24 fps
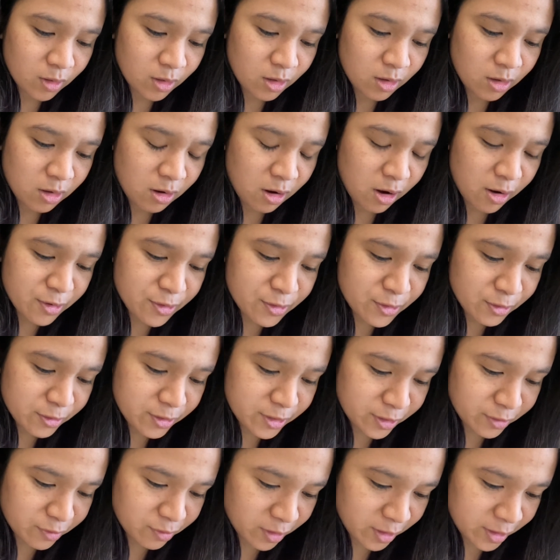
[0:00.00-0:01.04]
Our third
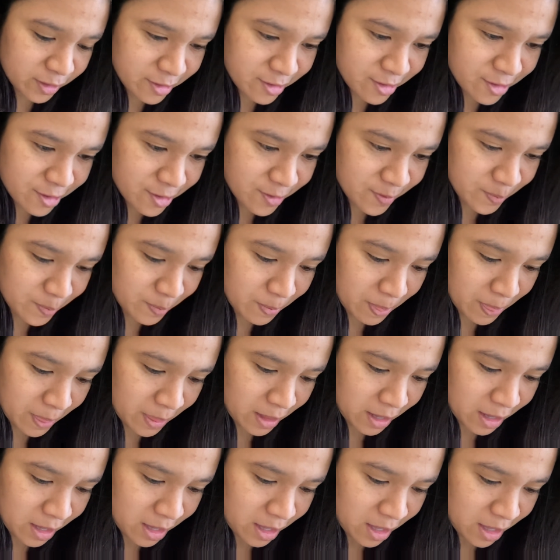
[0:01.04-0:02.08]
difference,
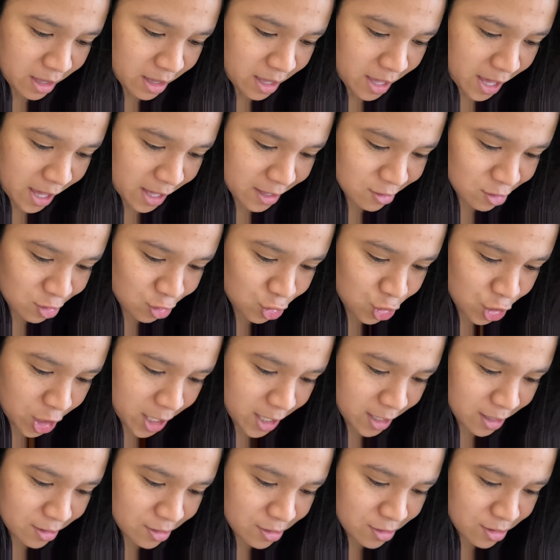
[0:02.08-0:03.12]

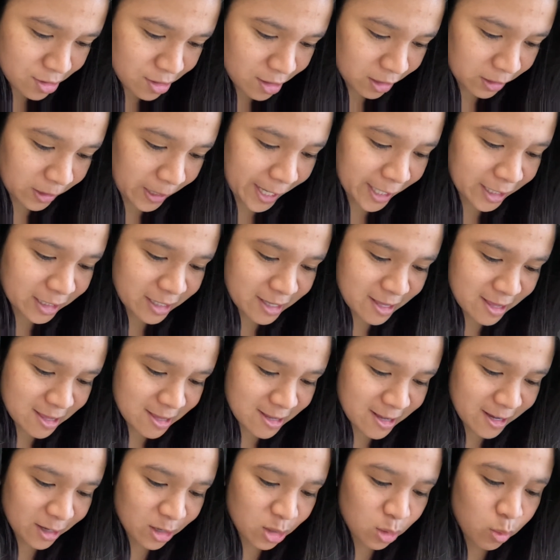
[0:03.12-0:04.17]
SJs like to
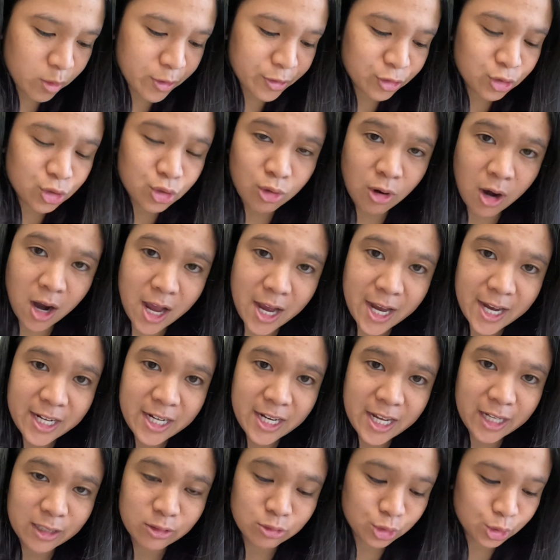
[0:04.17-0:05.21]
stick with
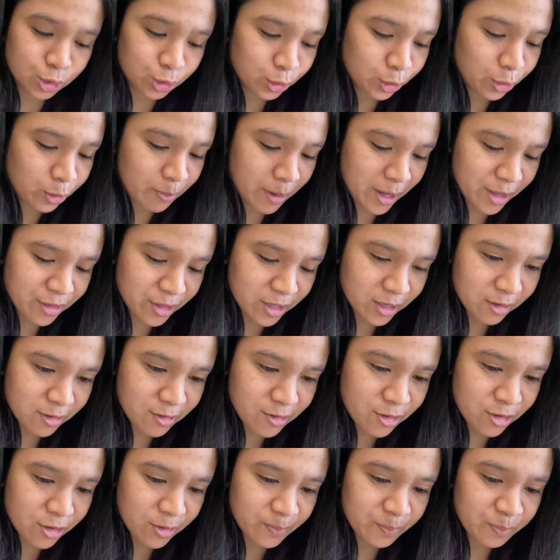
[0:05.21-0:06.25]
tried and true
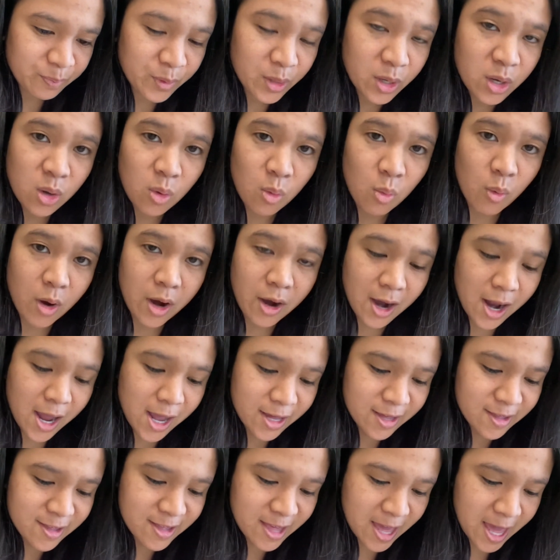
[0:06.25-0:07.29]
methods,
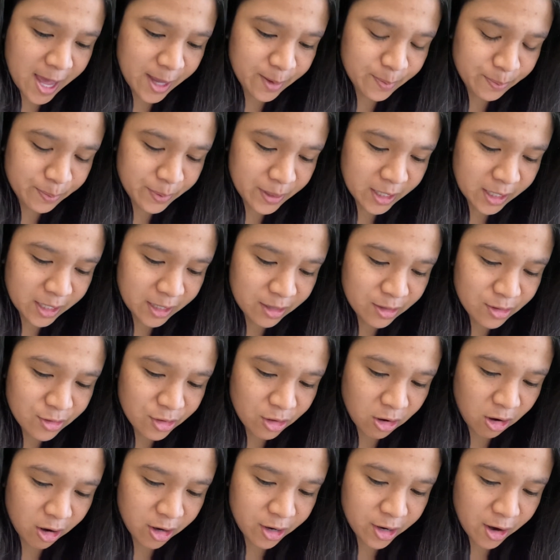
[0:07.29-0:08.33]
whereas NPs
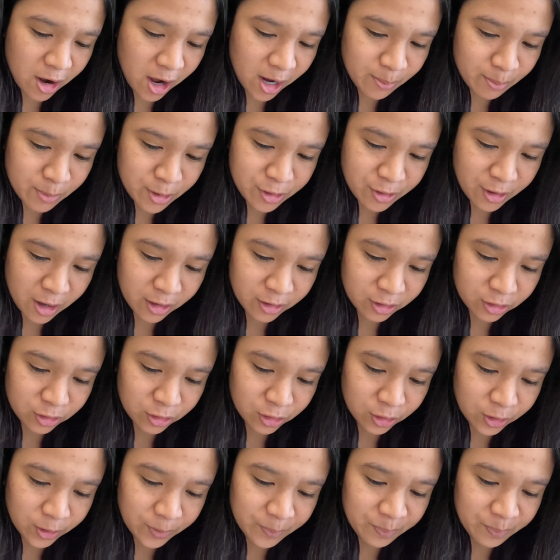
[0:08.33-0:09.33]
are not methodical